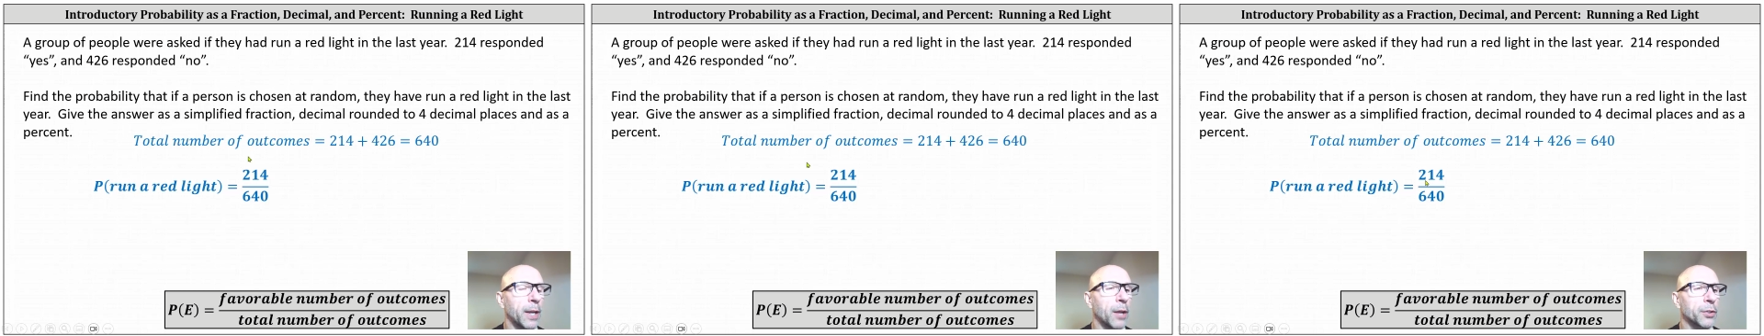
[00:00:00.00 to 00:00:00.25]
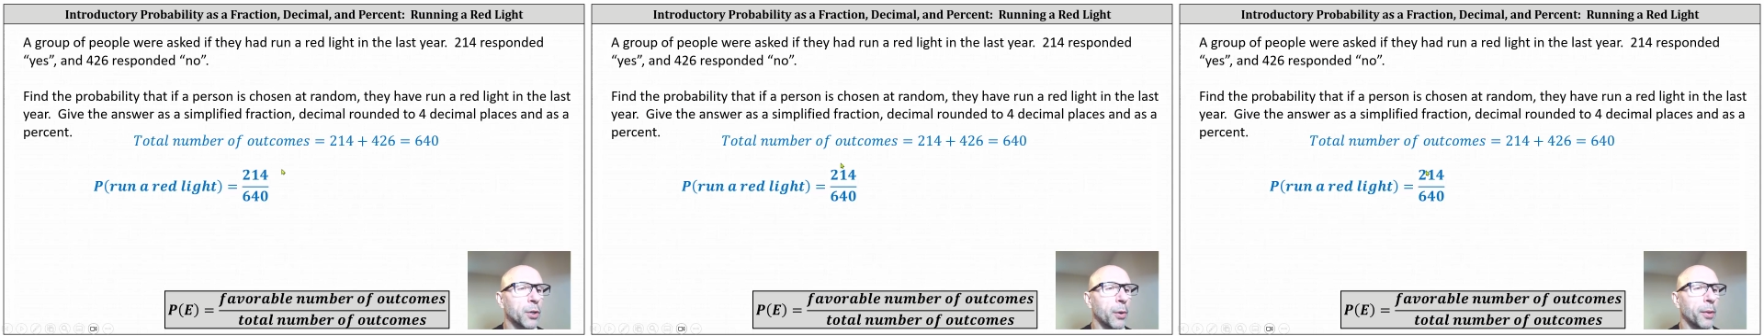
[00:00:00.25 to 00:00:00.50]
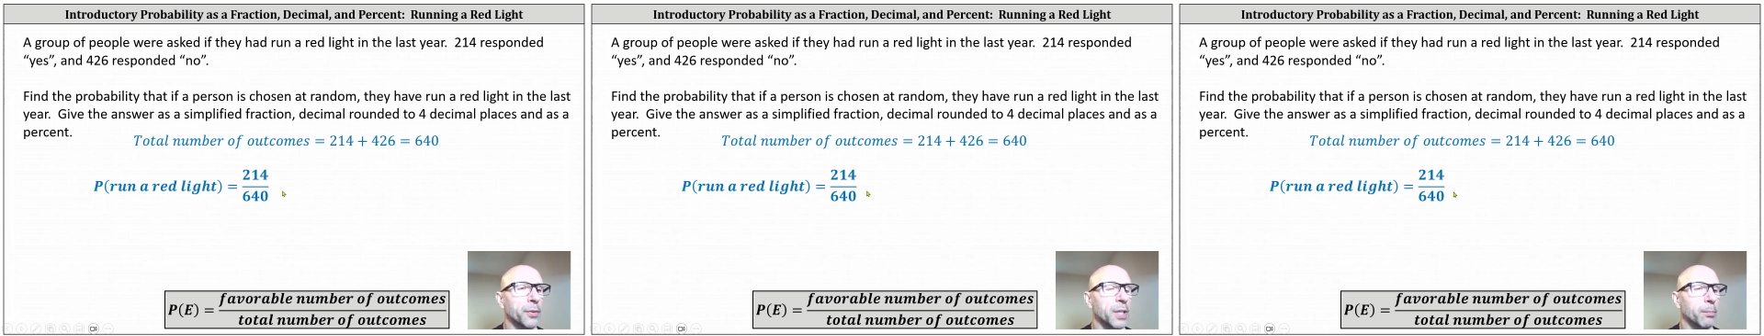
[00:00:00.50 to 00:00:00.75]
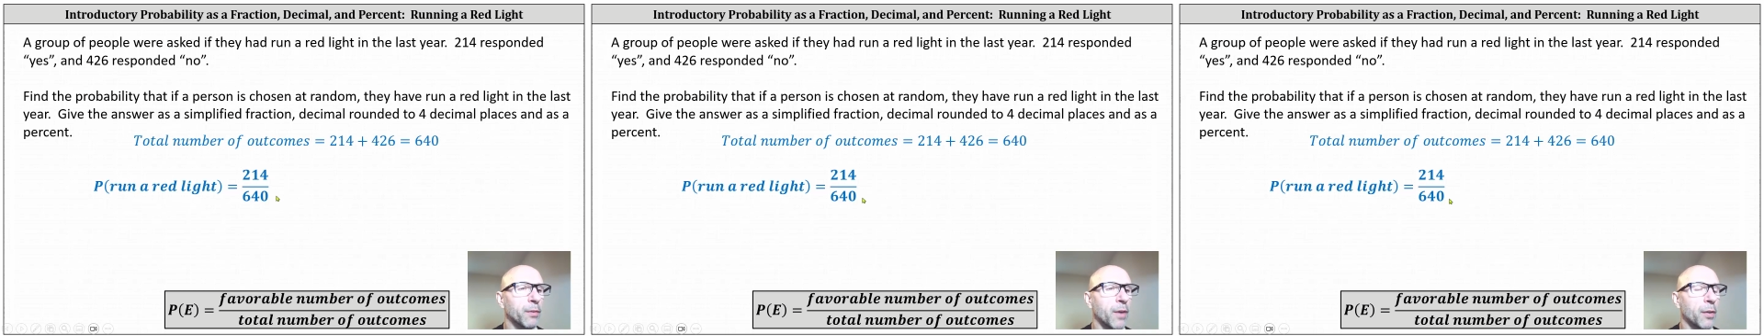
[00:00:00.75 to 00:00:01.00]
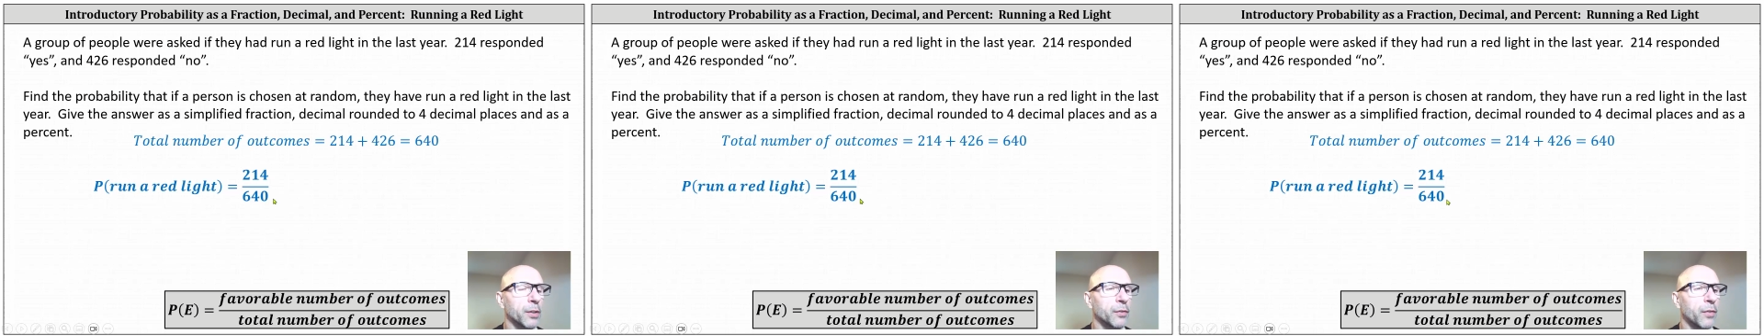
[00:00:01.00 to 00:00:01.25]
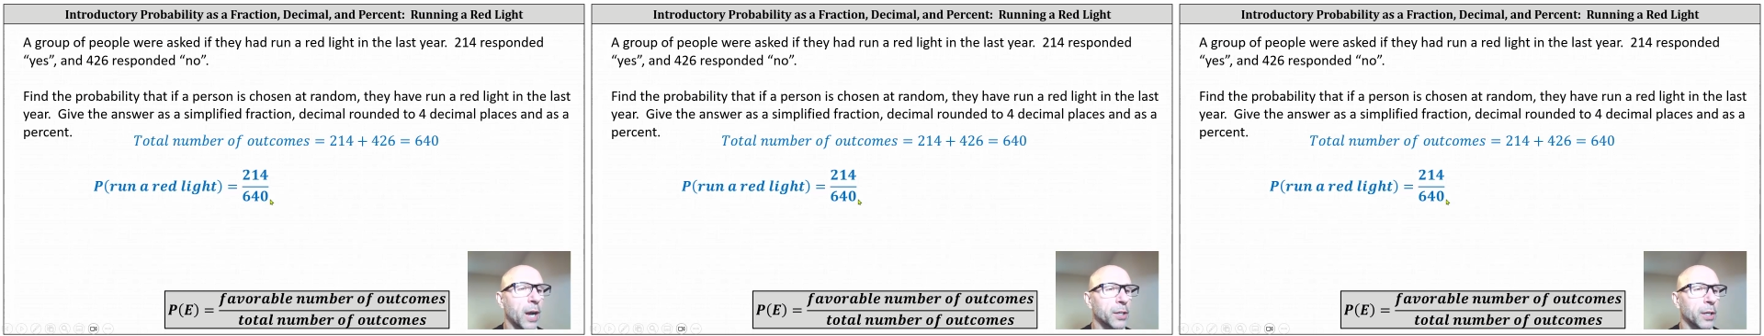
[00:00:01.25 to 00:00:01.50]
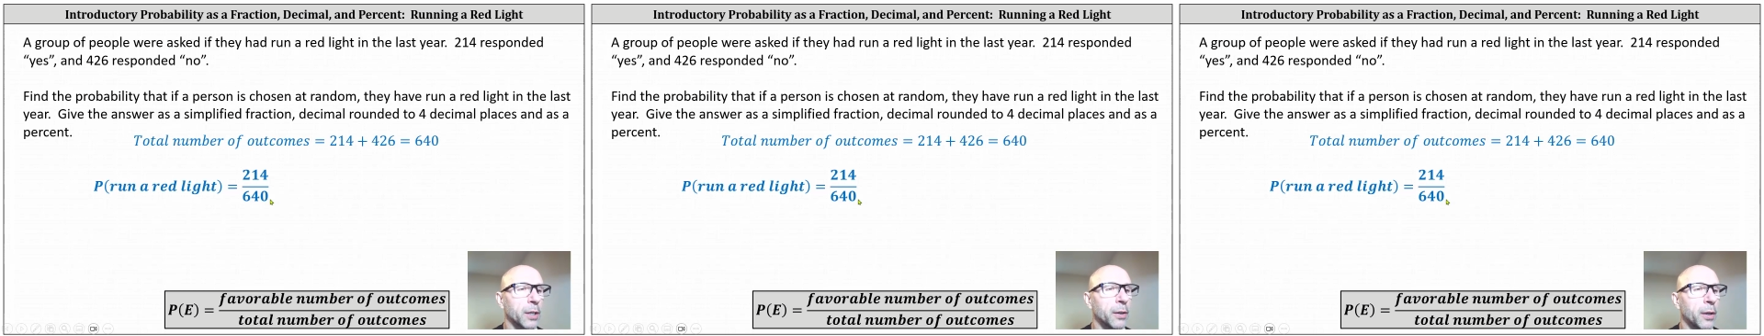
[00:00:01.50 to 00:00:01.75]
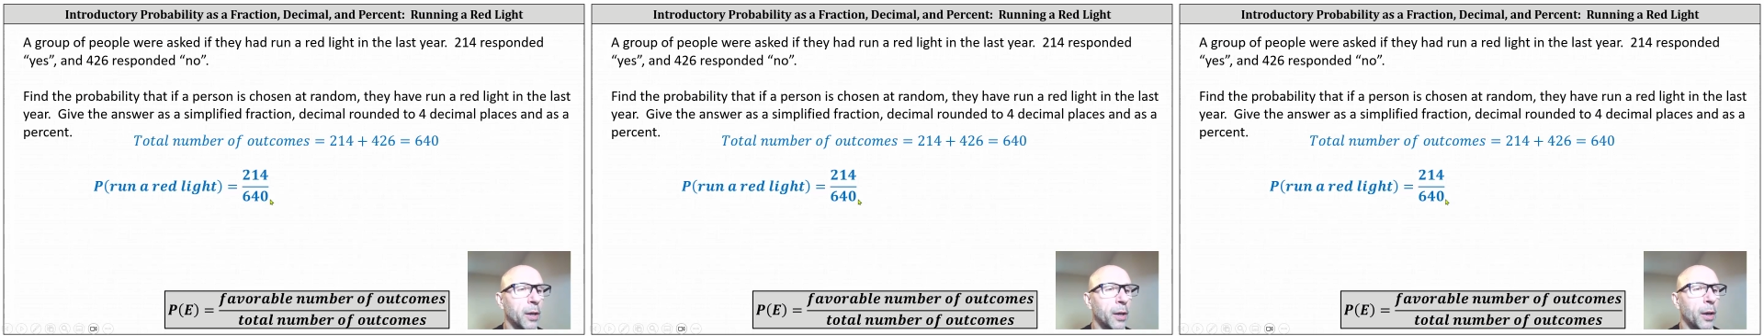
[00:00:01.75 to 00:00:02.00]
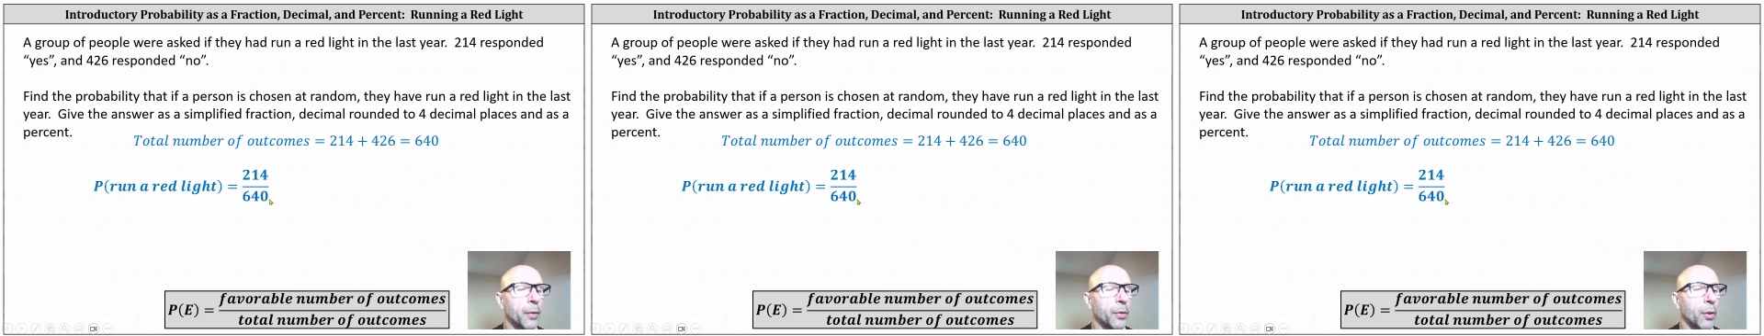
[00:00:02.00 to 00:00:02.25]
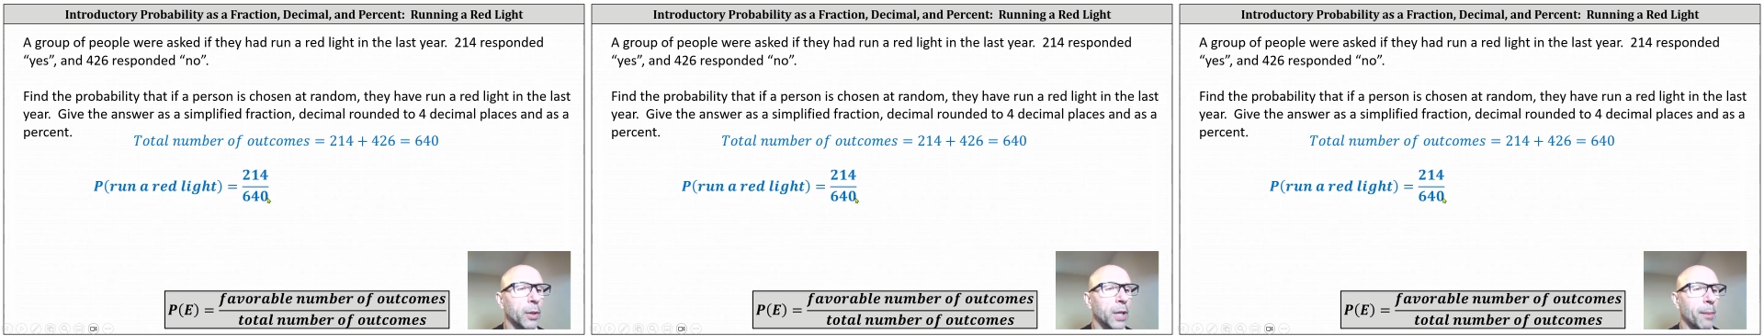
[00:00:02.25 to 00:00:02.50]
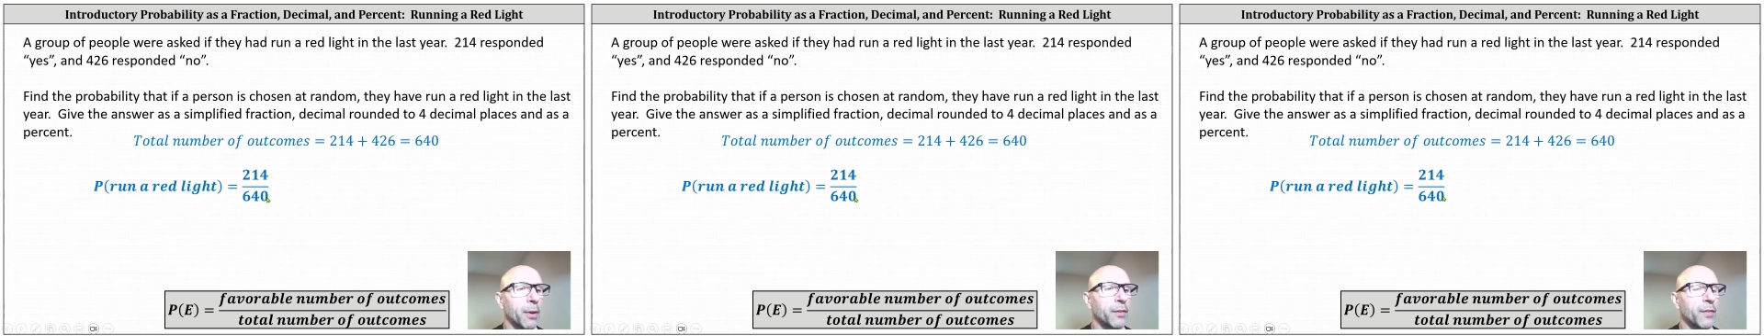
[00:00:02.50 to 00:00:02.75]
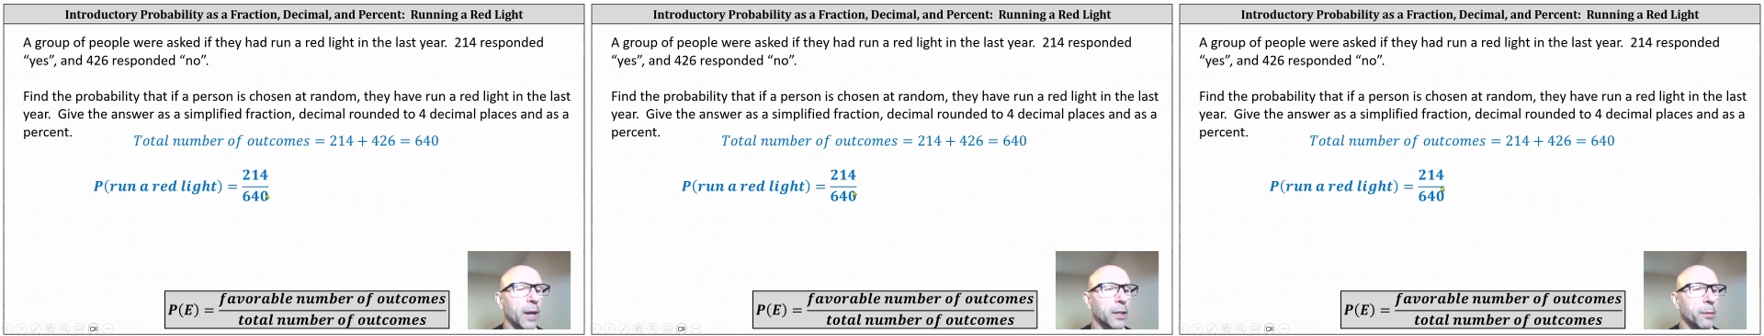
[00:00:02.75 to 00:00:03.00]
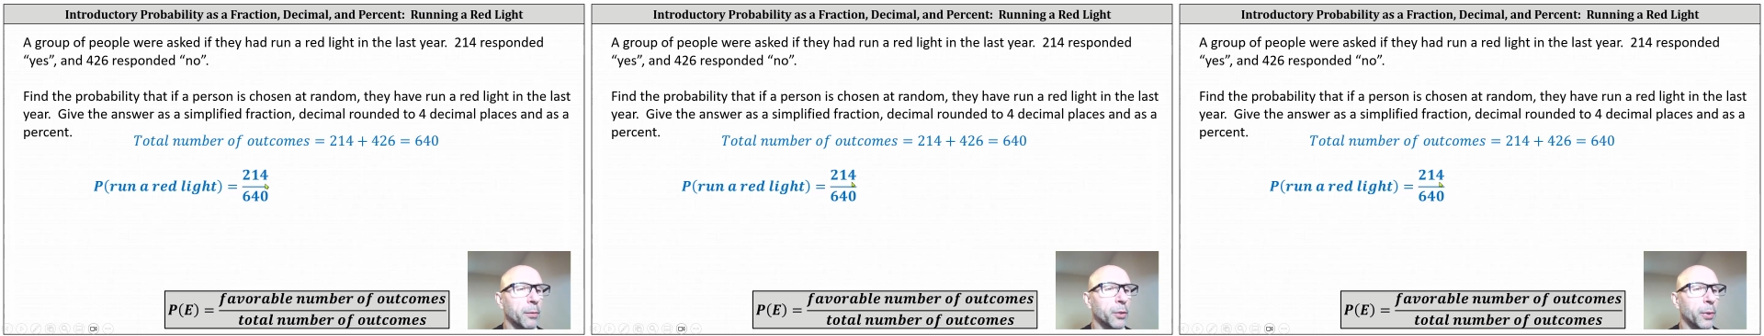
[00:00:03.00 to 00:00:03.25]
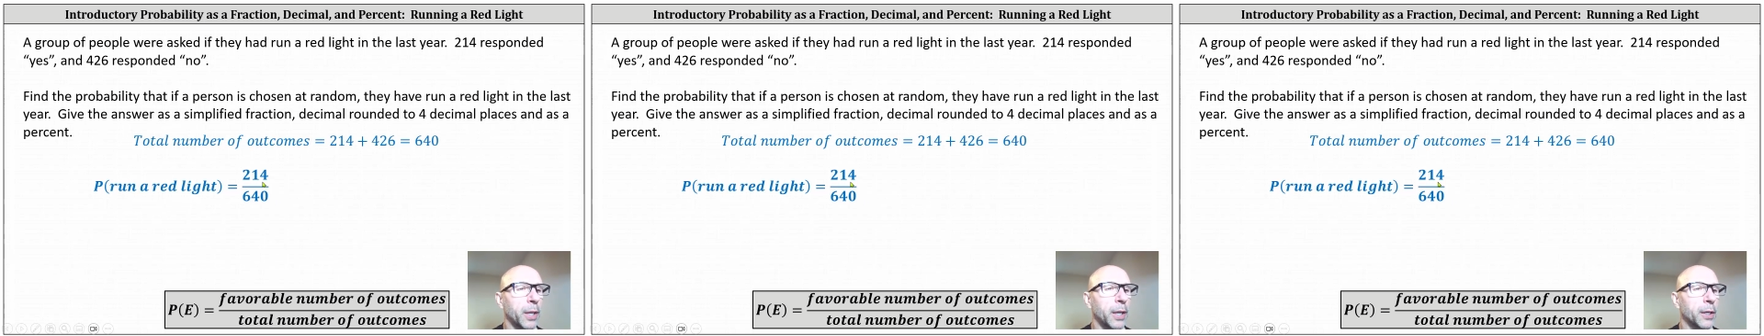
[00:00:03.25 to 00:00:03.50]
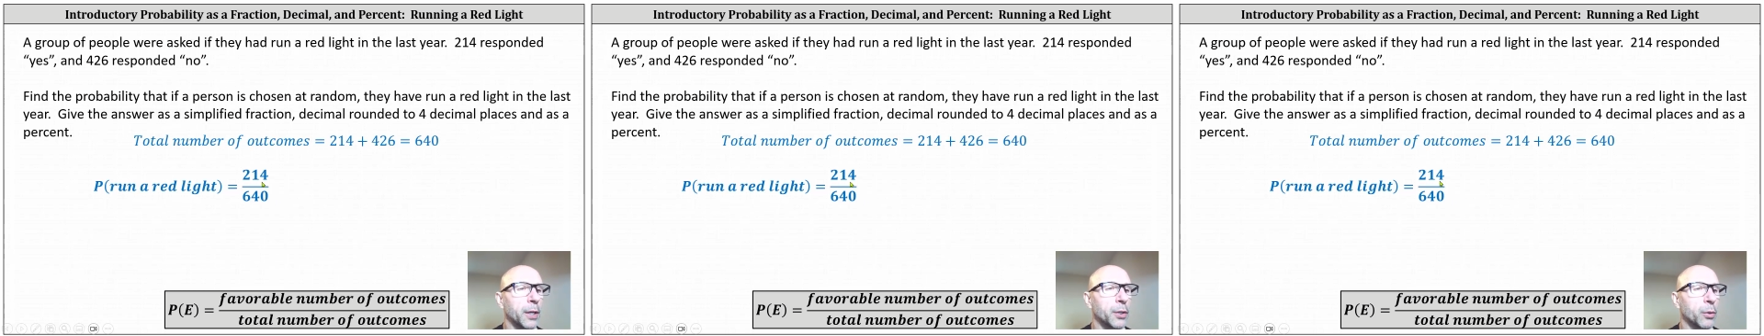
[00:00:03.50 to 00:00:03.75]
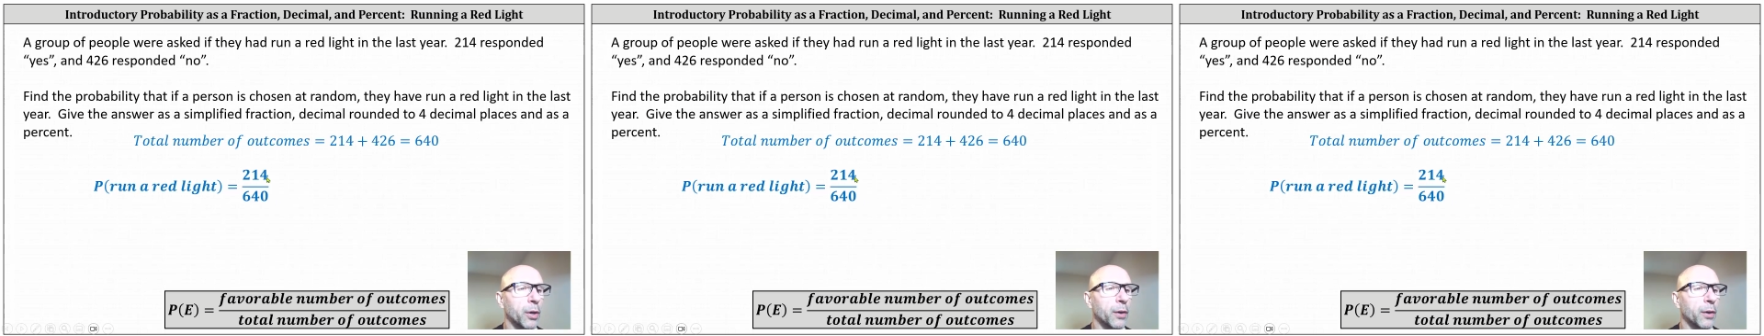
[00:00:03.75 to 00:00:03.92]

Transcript: And now let's go ahead and simplify this fraction. The only common factor between